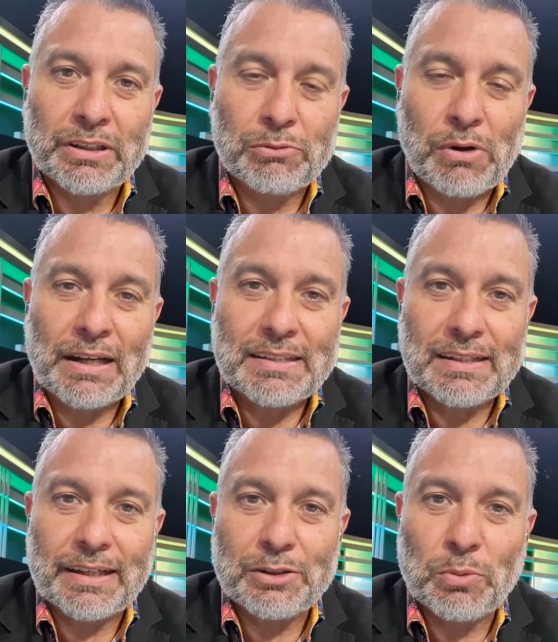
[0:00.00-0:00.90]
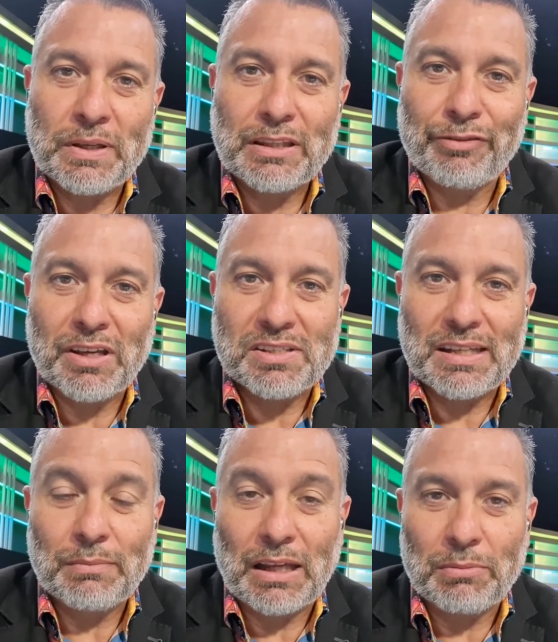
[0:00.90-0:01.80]
the right uh, to be in the first
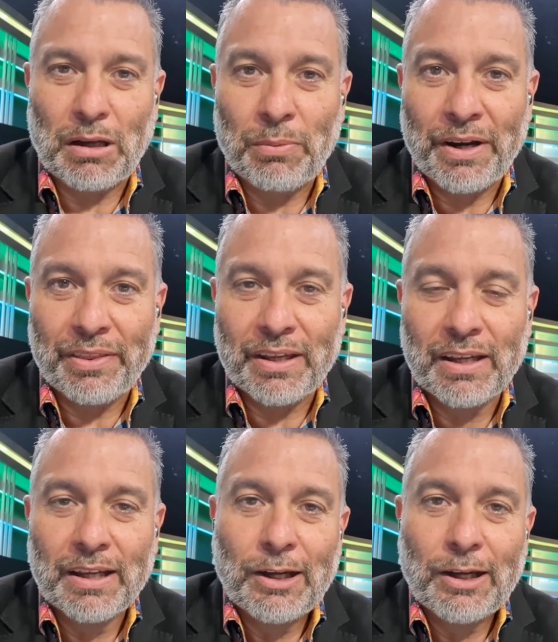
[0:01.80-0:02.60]
team, like Valverde.